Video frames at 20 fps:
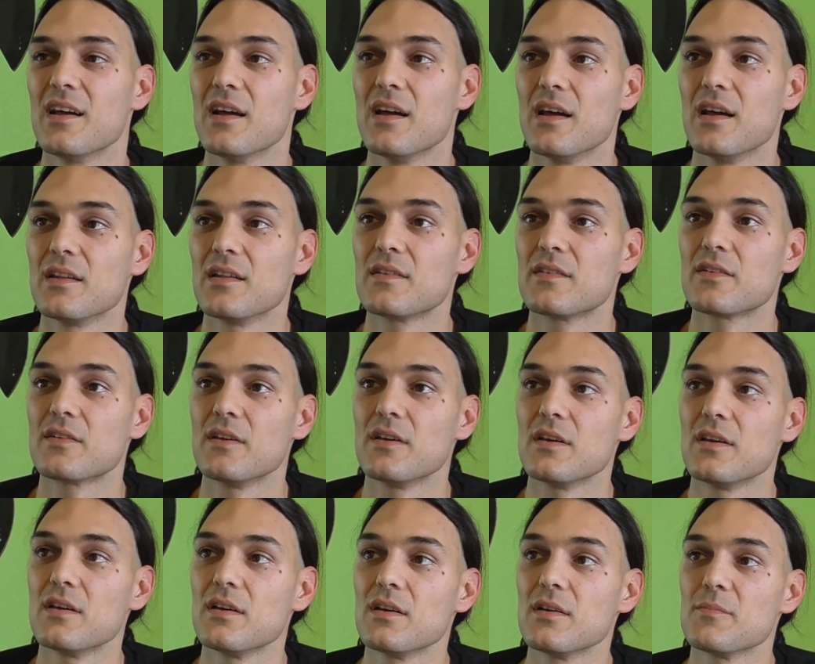And
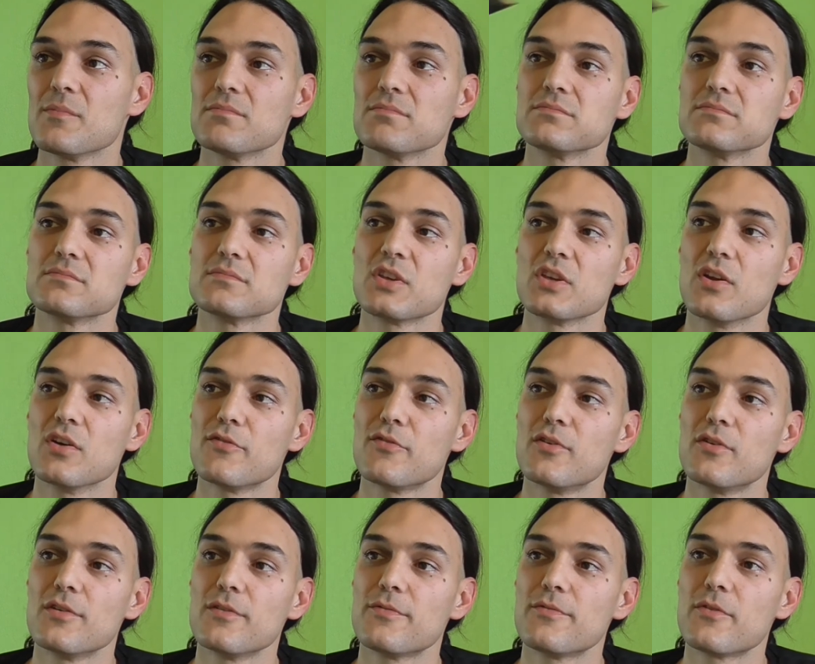you know,
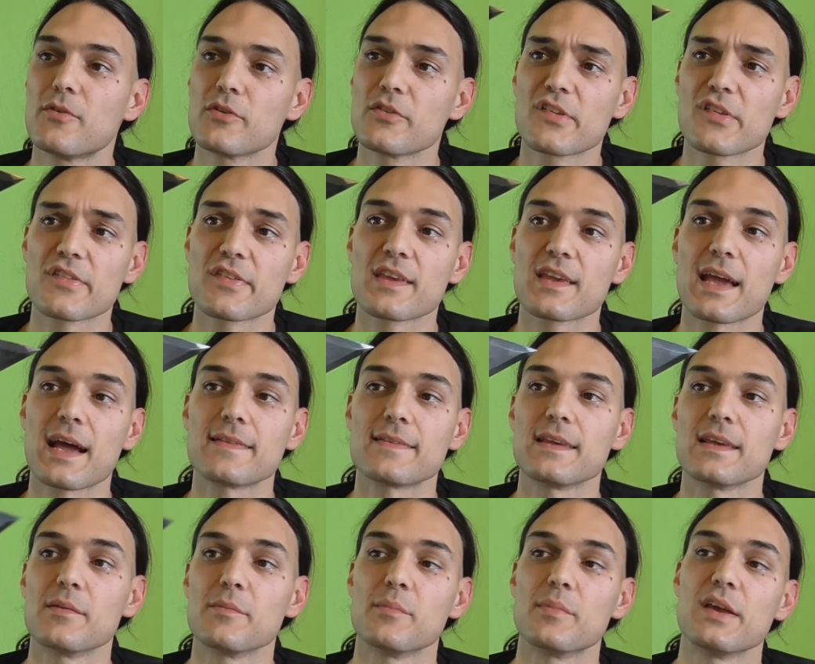for just
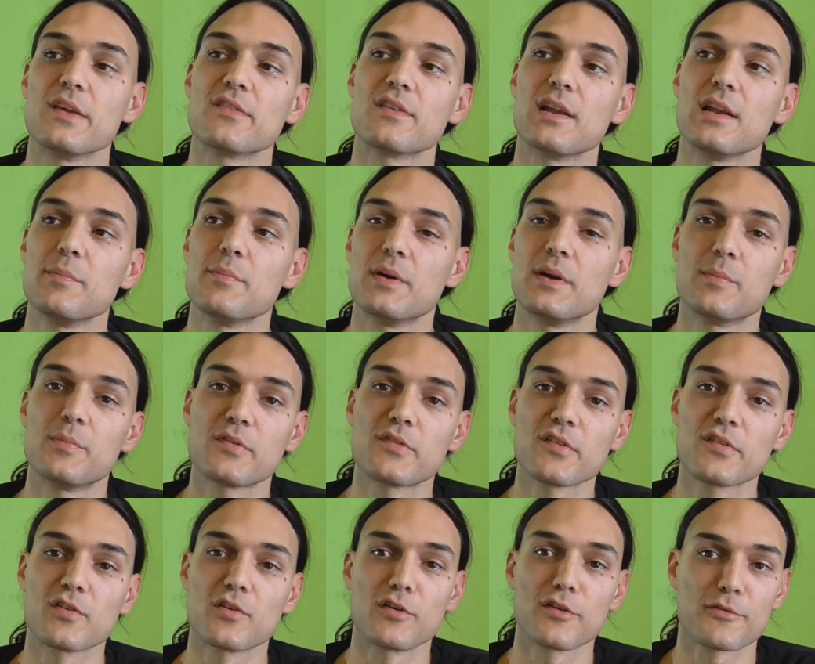cutting basically
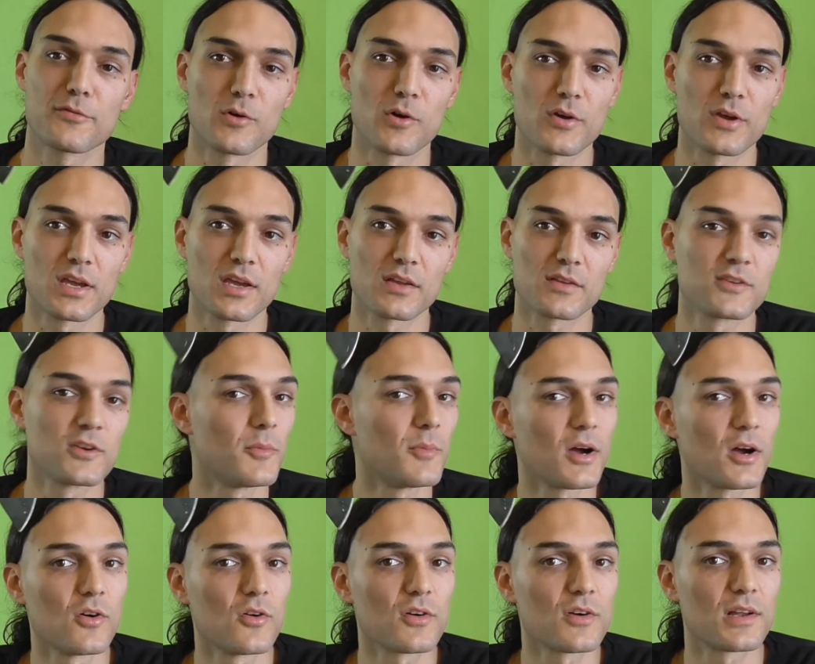purposes, or throwing a
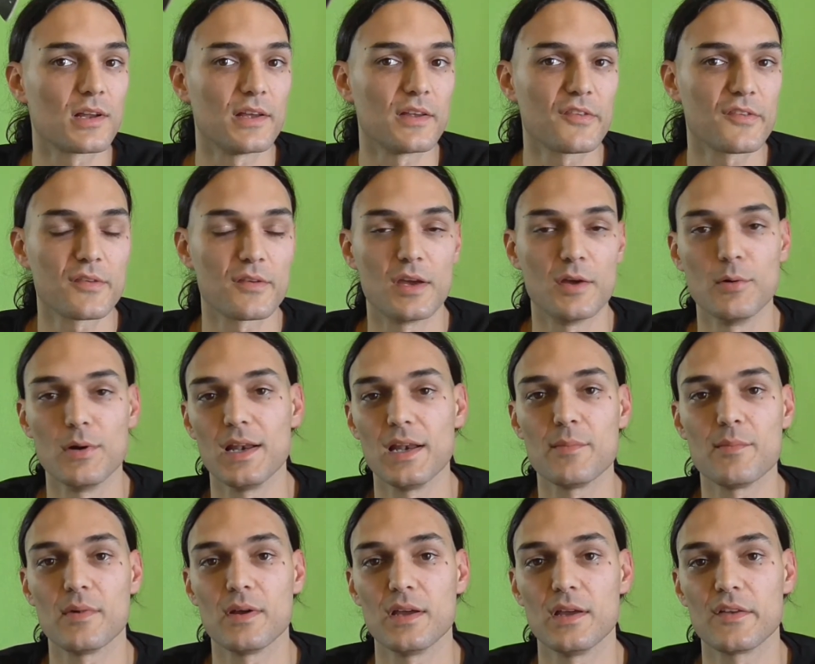tomahawk, it's
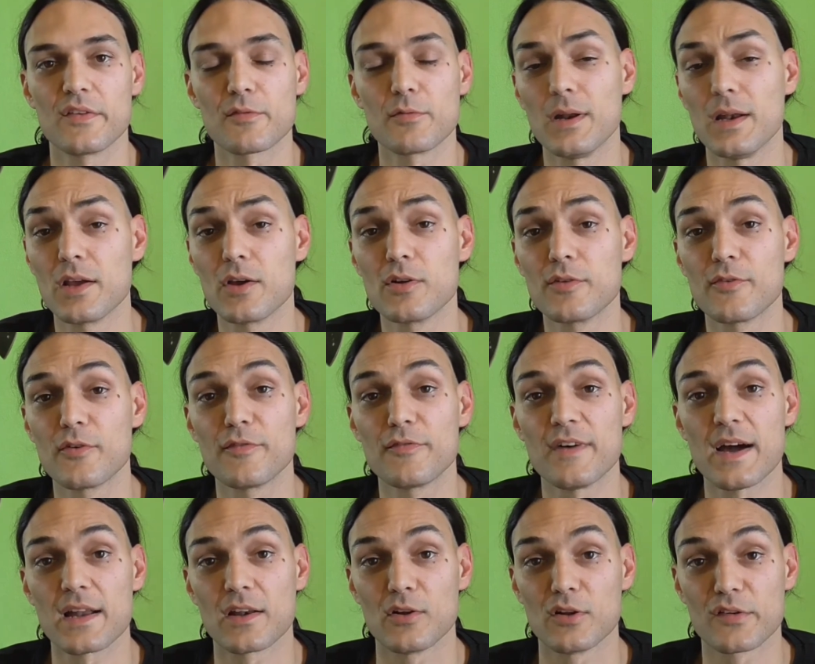really good for
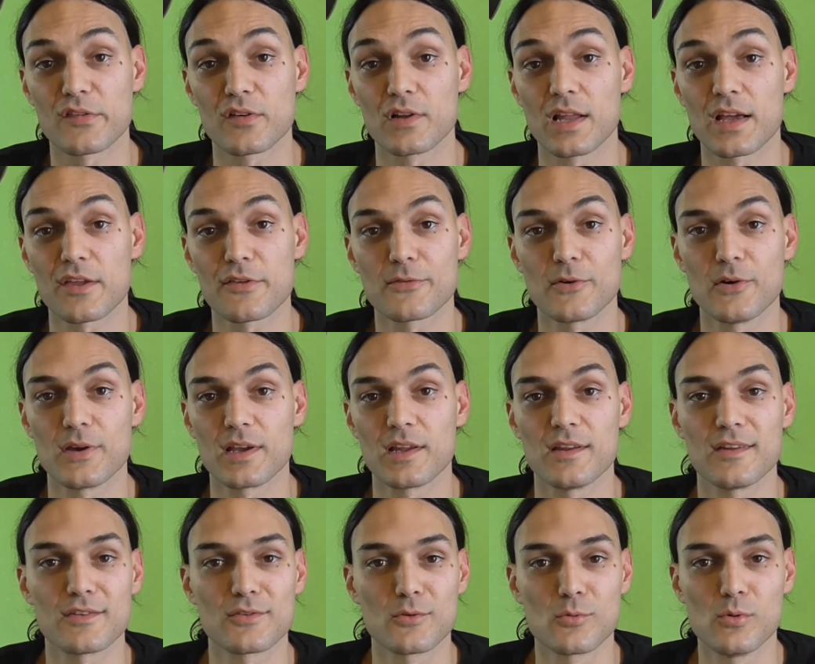fun also, like throwing
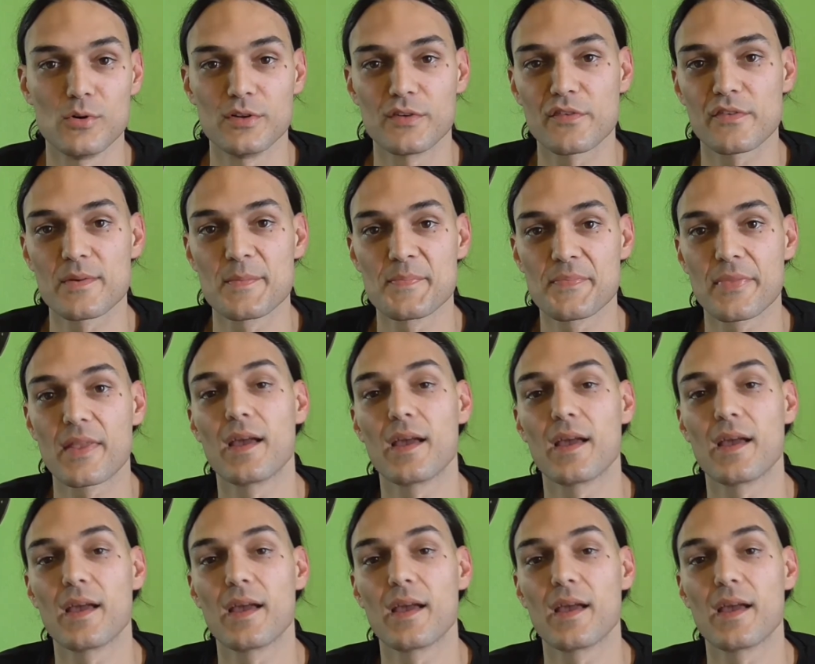it into woods.